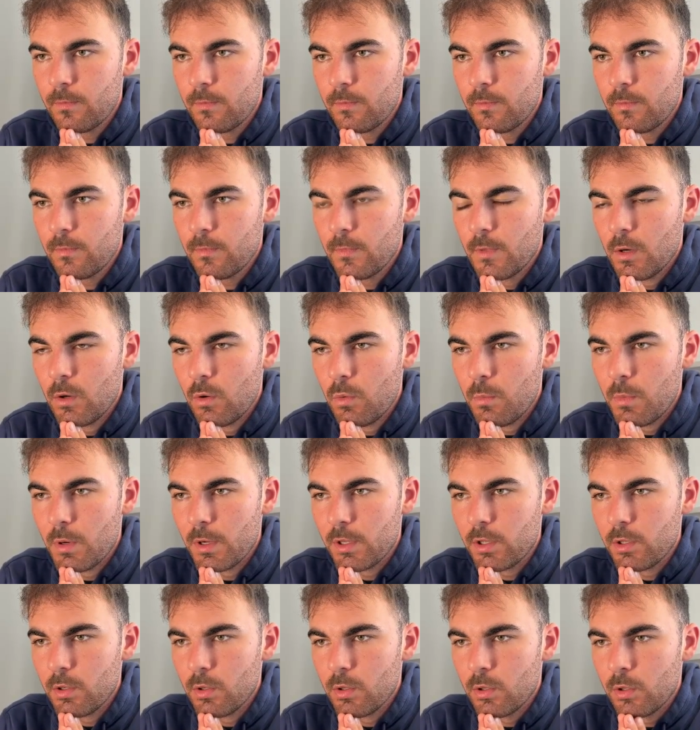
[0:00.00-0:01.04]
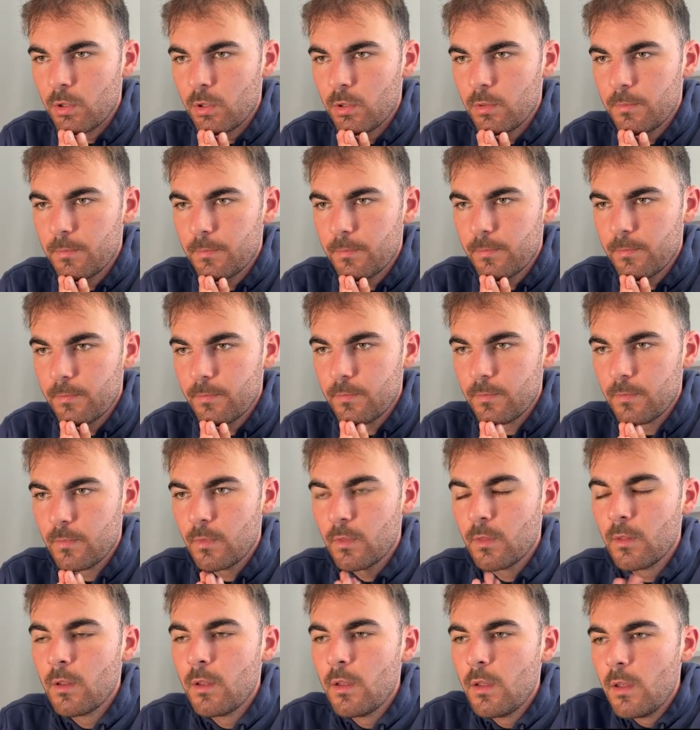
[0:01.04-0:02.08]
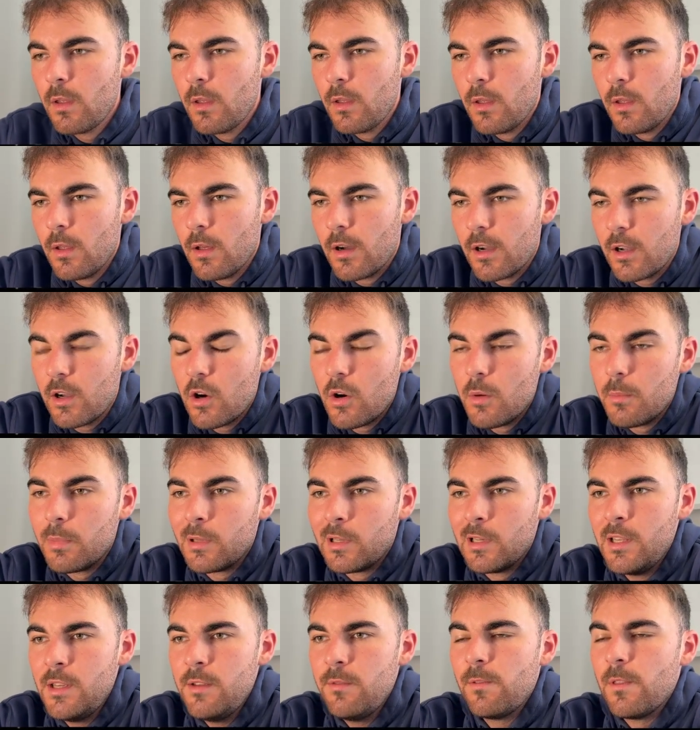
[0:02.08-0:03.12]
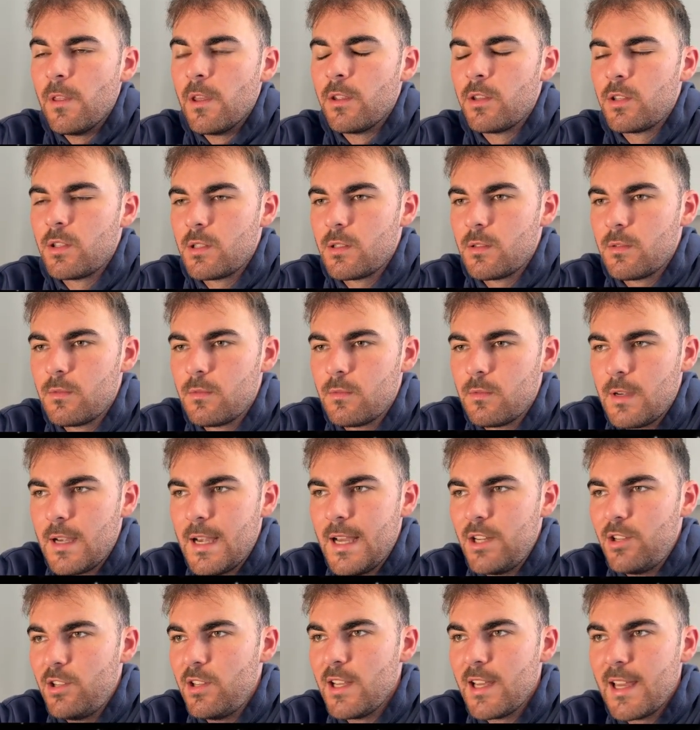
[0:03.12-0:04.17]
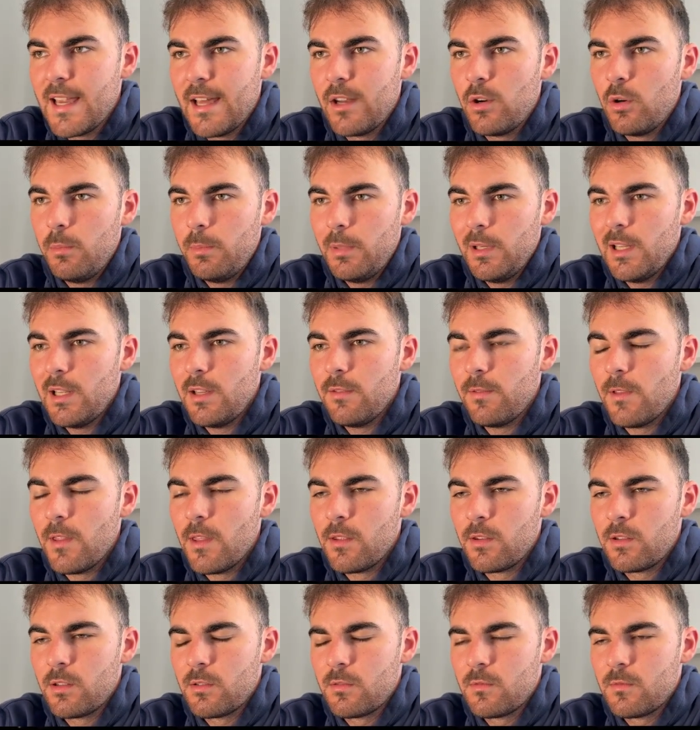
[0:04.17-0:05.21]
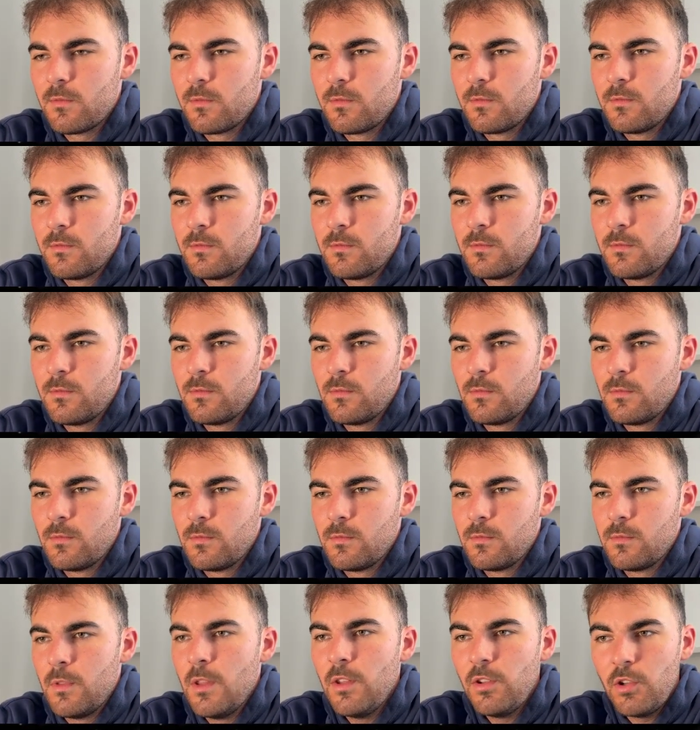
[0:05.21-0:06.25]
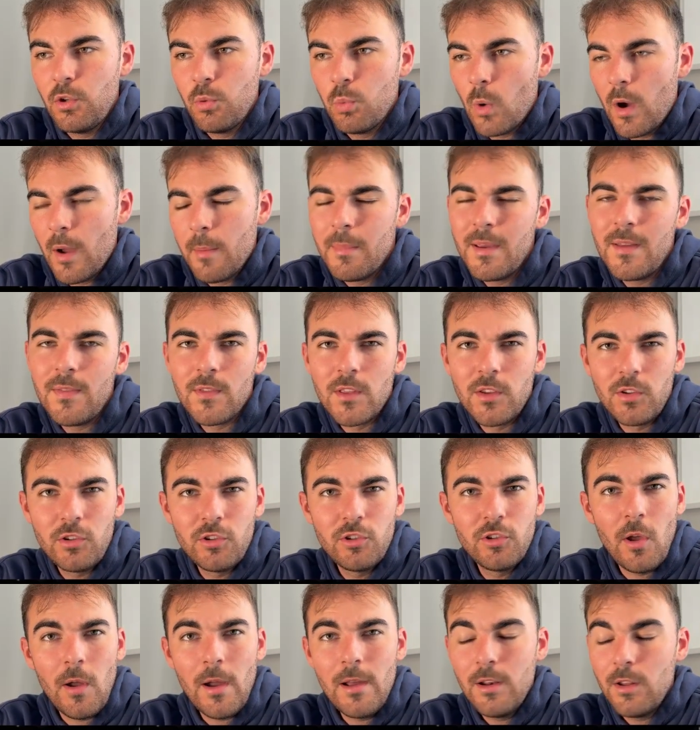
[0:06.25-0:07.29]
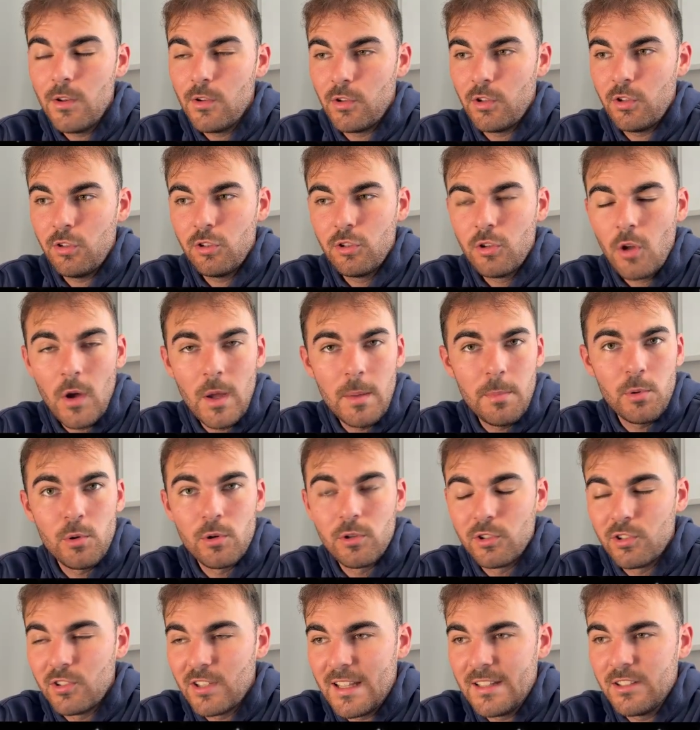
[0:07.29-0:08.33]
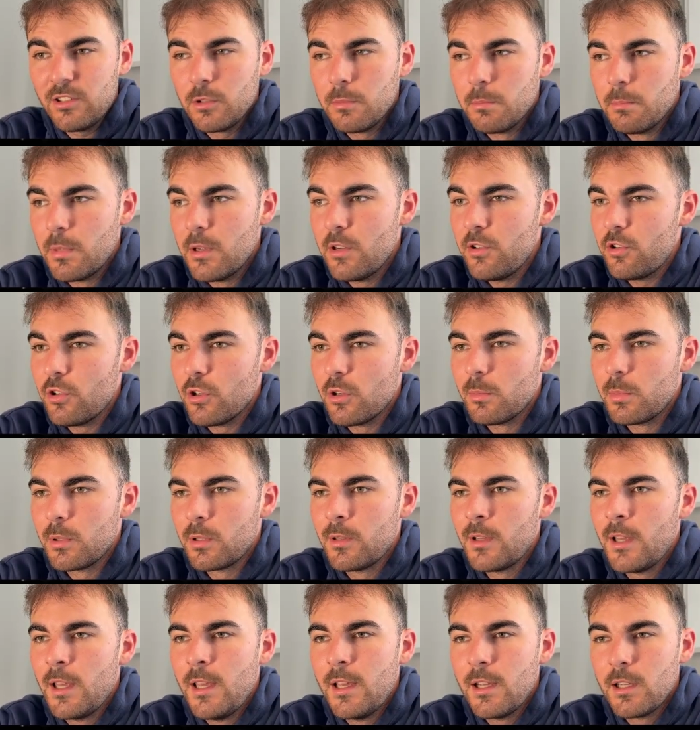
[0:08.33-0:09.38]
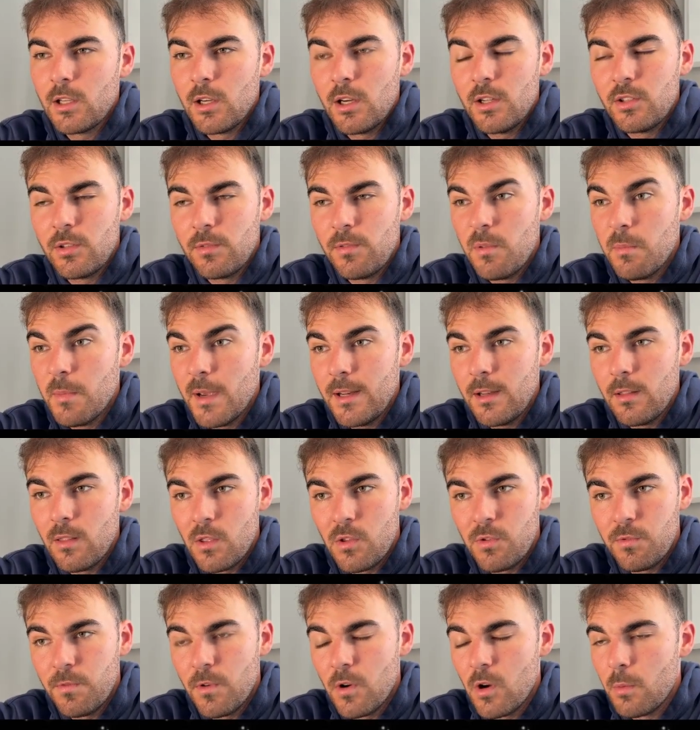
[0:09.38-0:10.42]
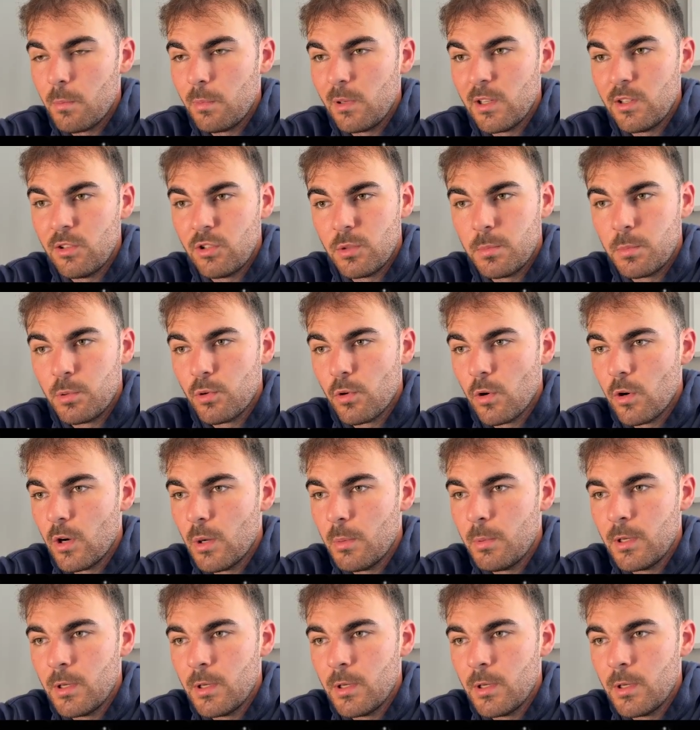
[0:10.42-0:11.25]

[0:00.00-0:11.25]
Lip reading: Oh my god. I can't believe this. I actually cannot believe this. This is what I mean, this silent sniper assassin bishop. Guys, if you made it this far, please subscribe.